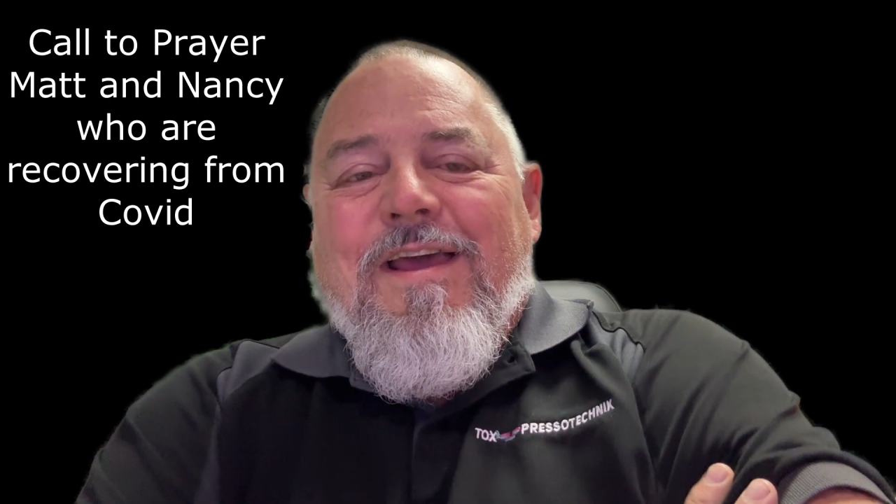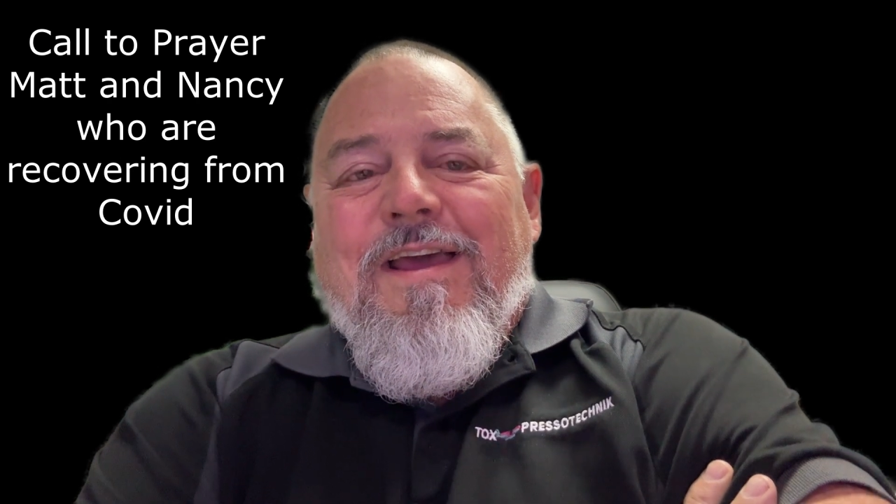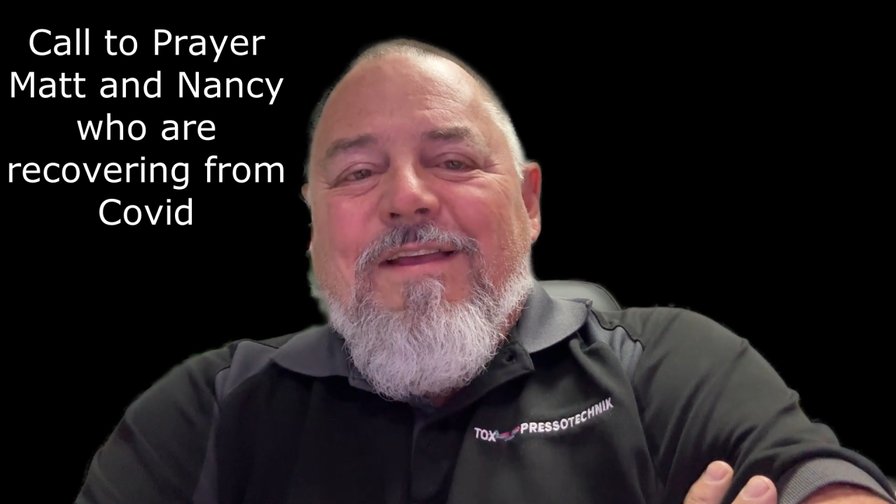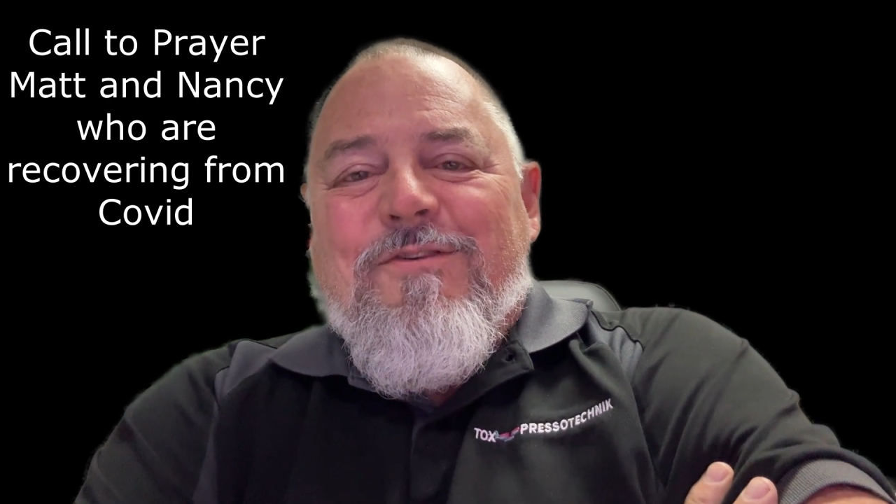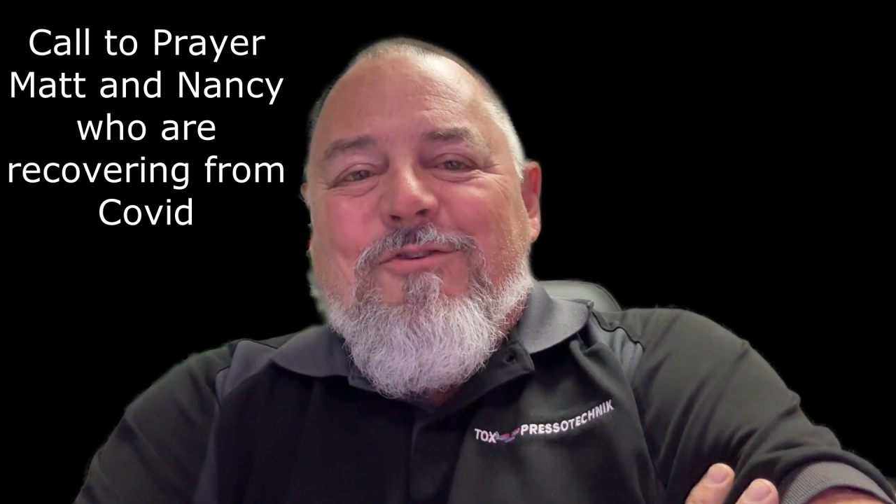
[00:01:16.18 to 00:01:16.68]

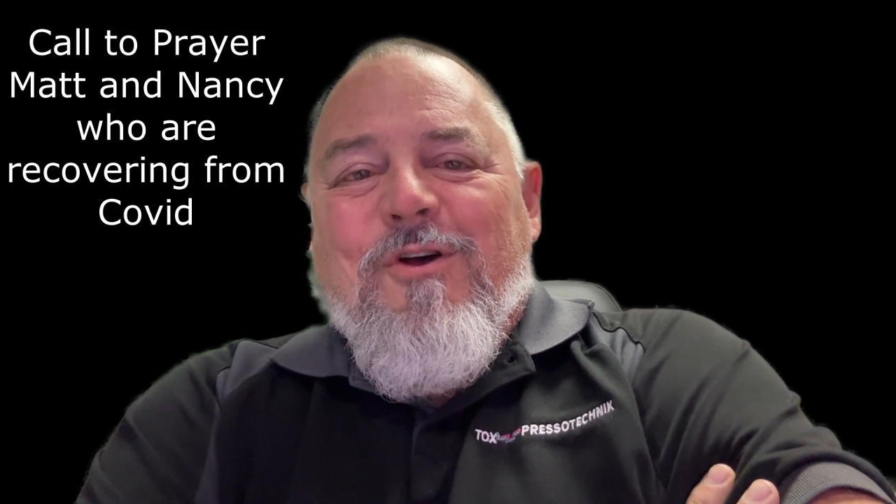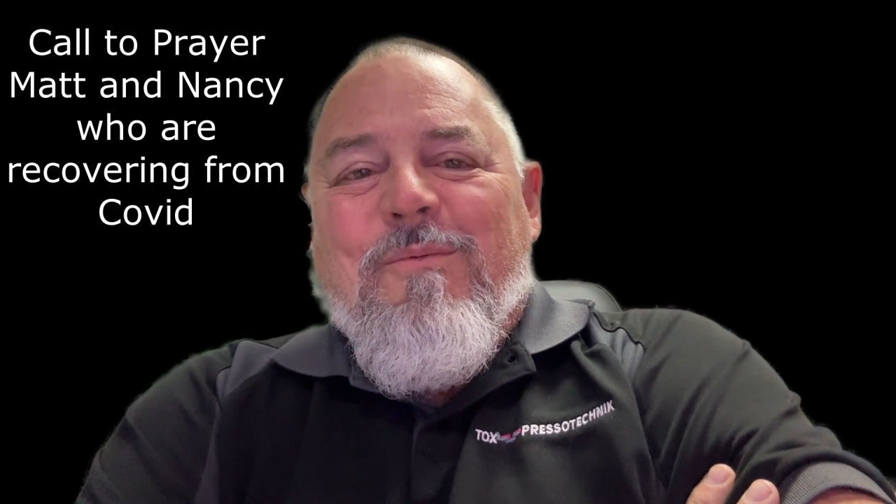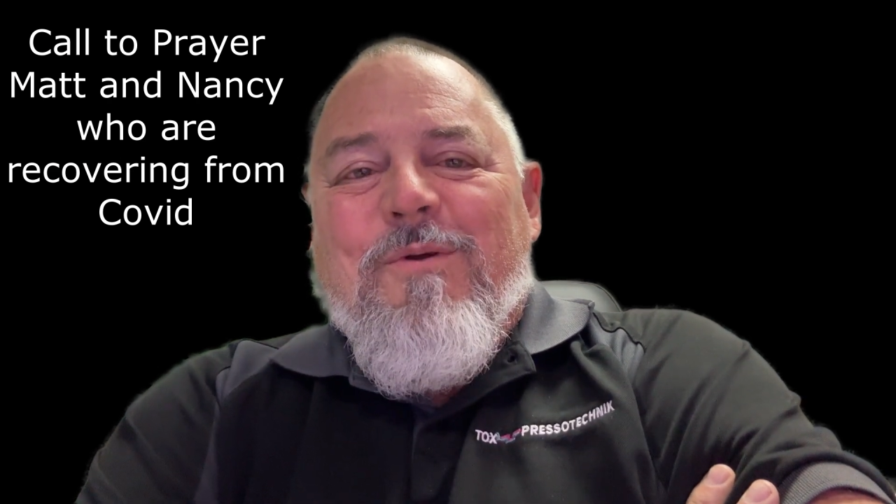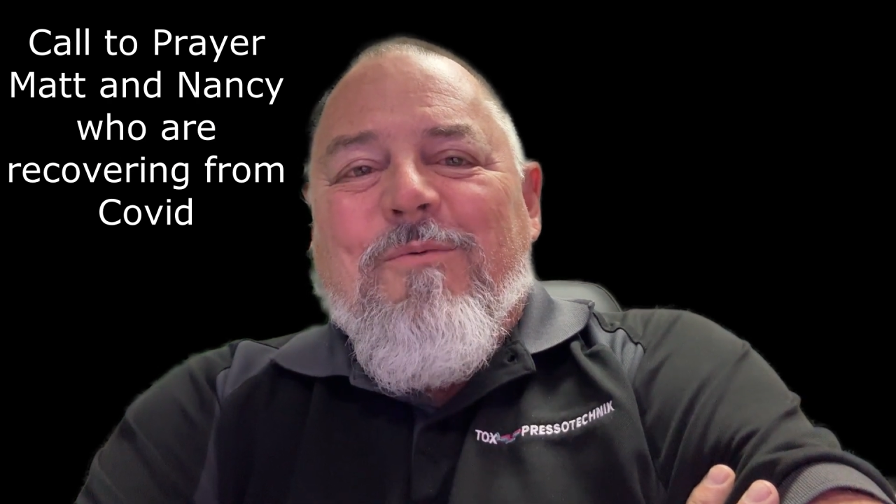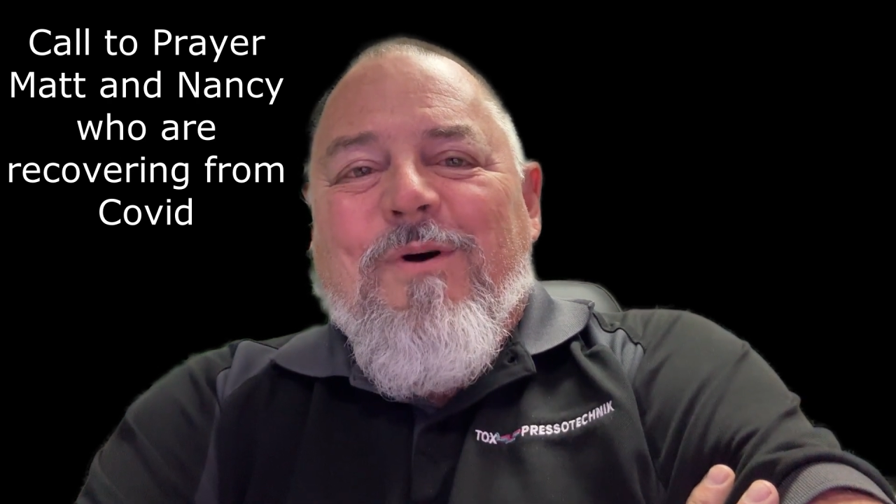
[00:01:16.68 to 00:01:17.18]
And so
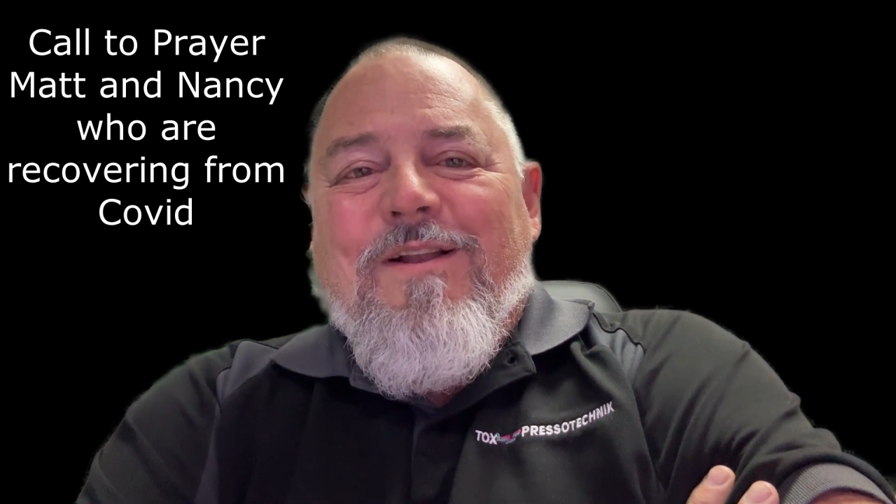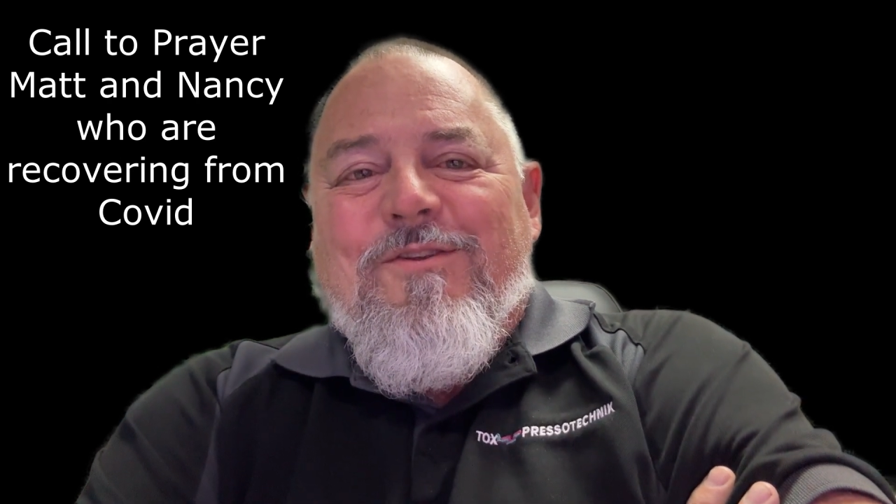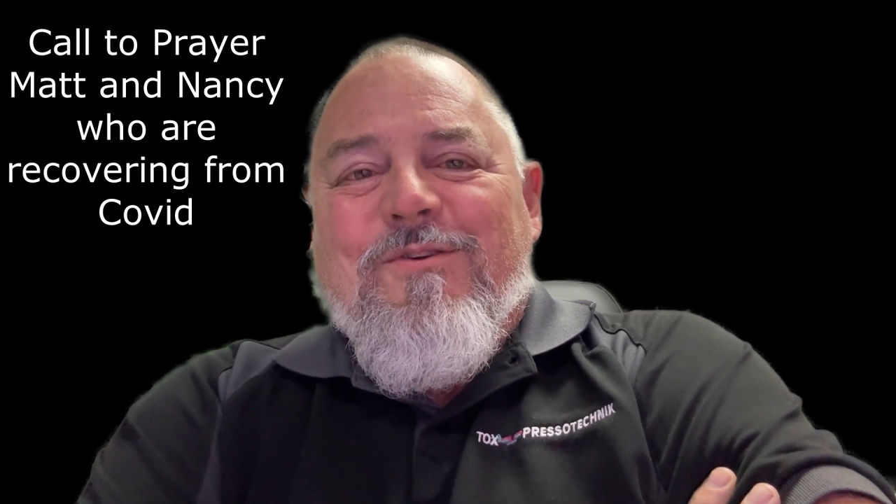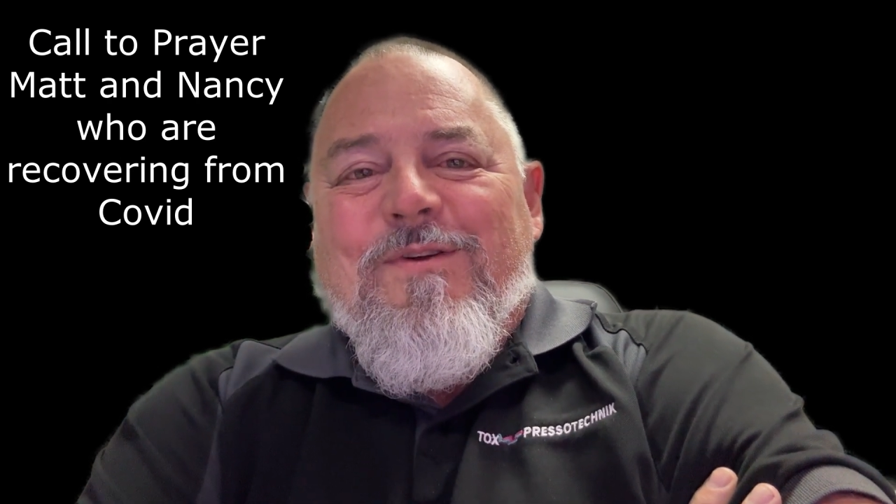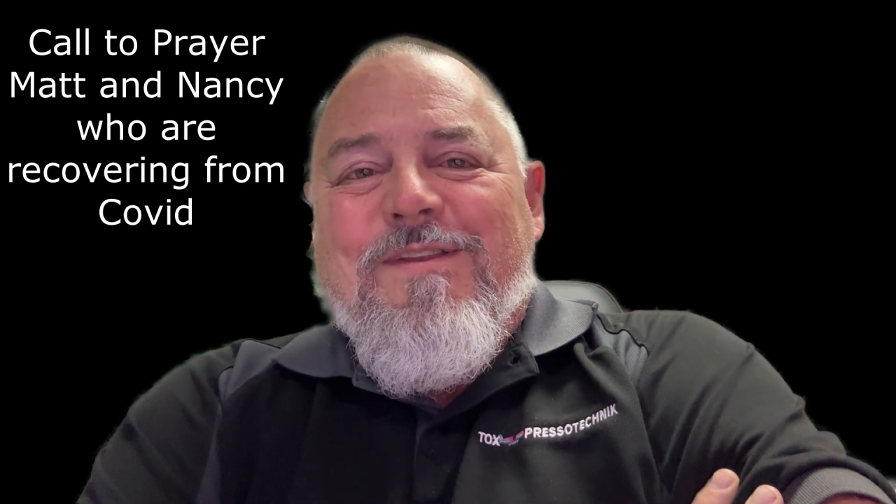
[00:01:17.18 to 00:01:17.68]
we want
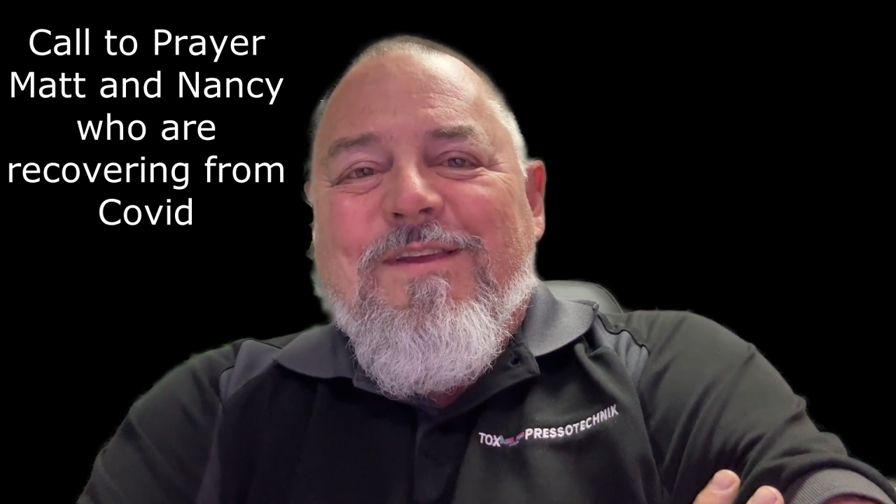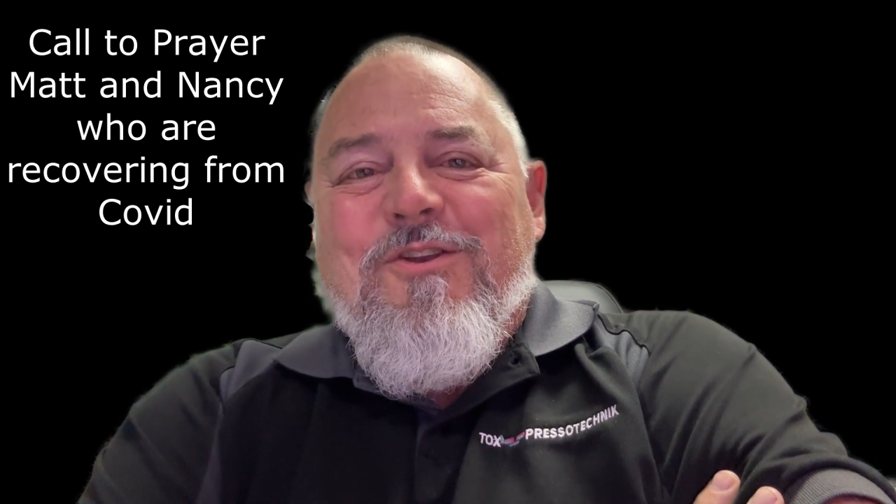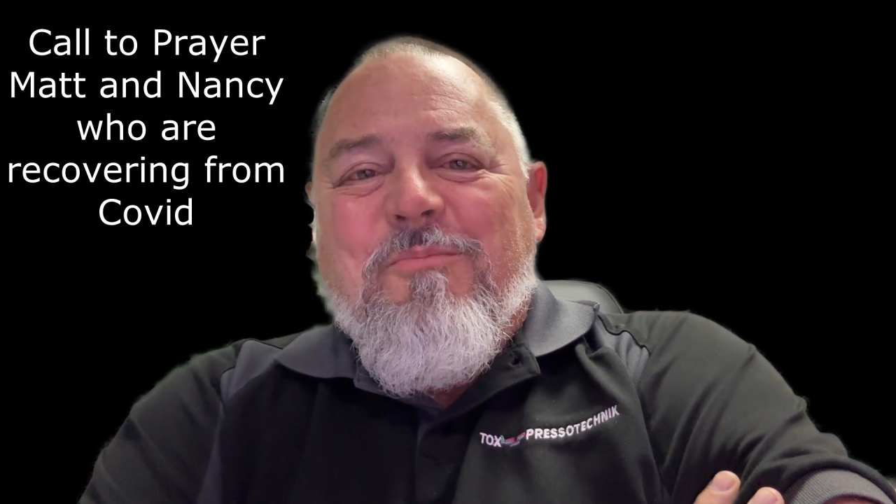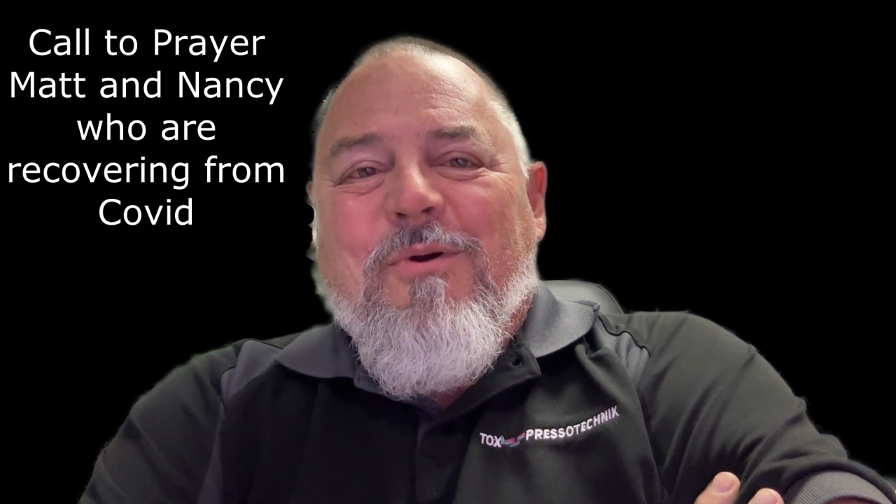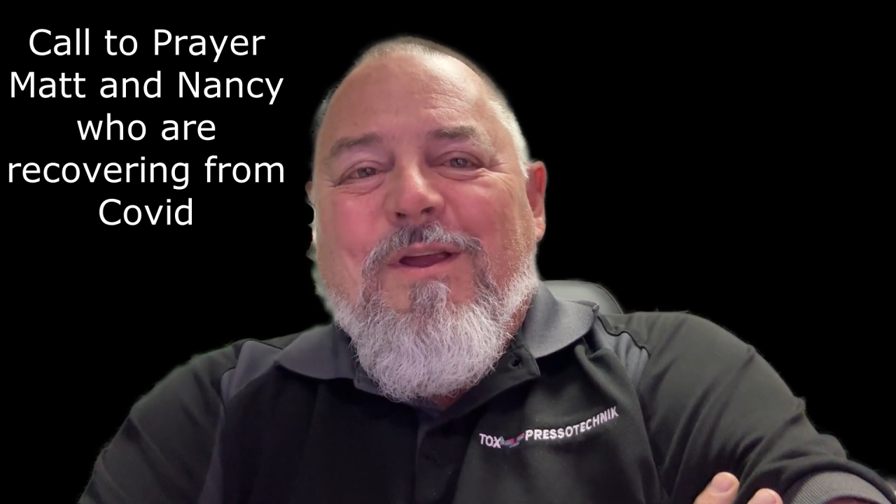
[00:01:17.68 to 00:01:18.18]
to
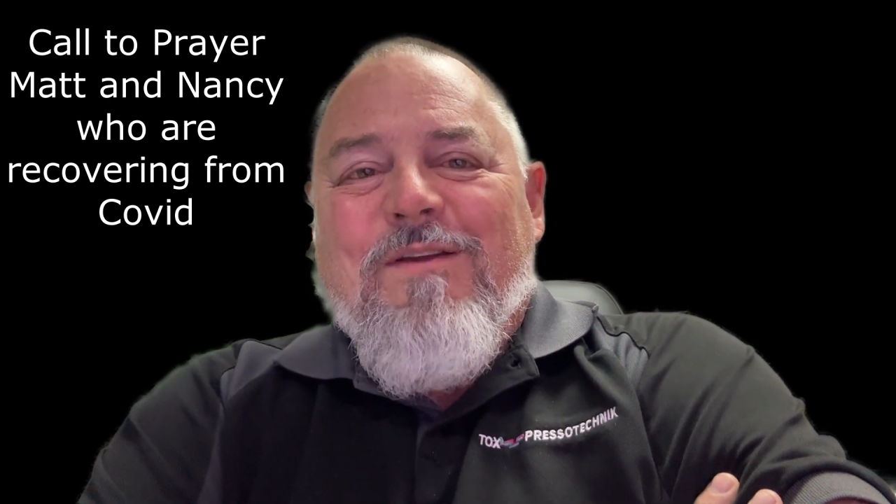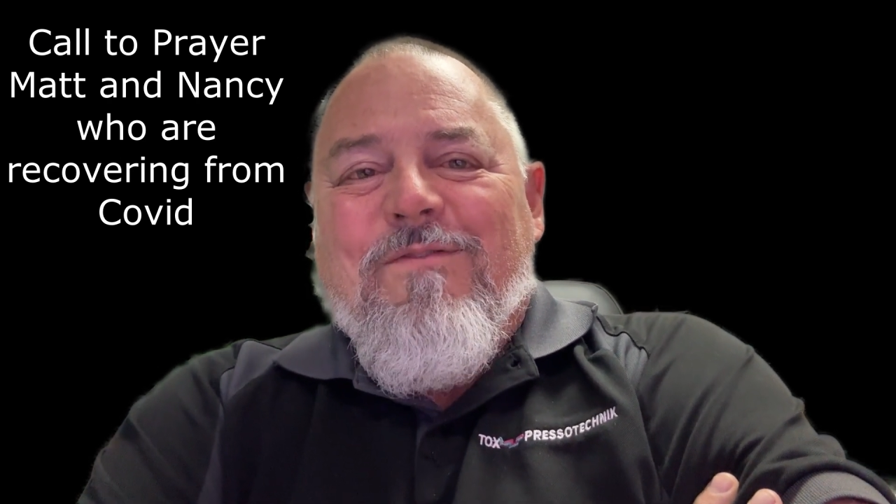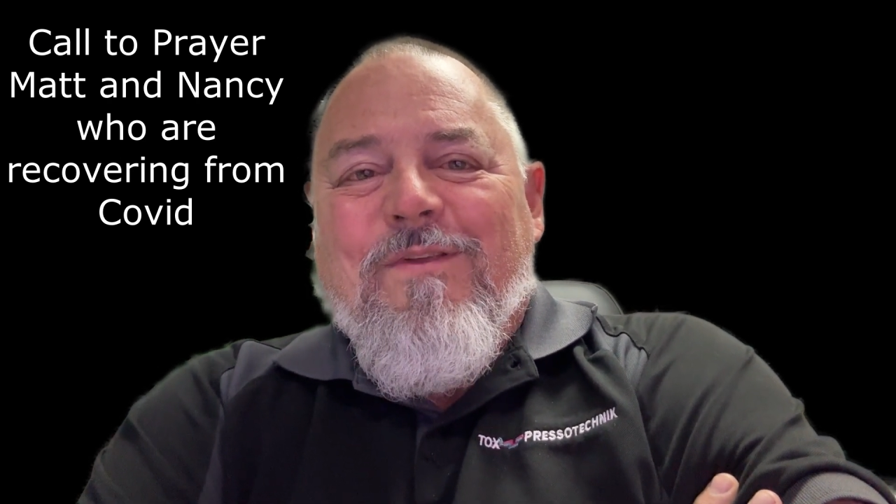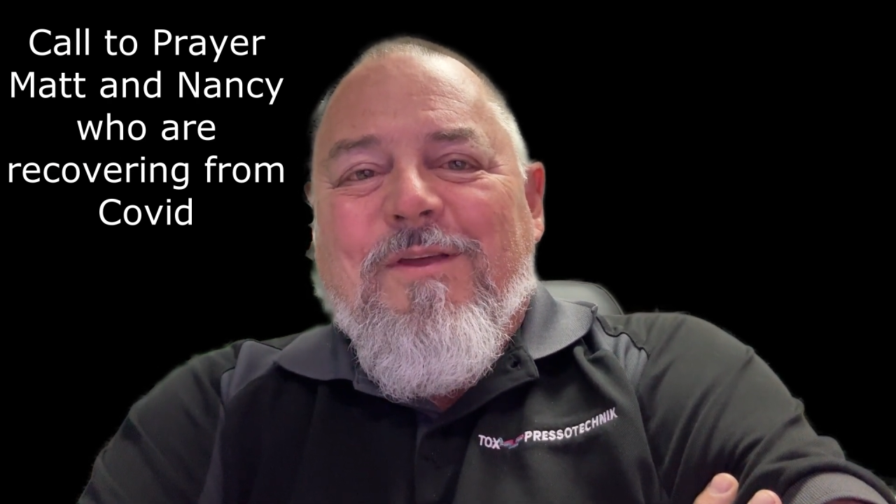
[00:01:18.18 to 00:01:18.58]
continue praying for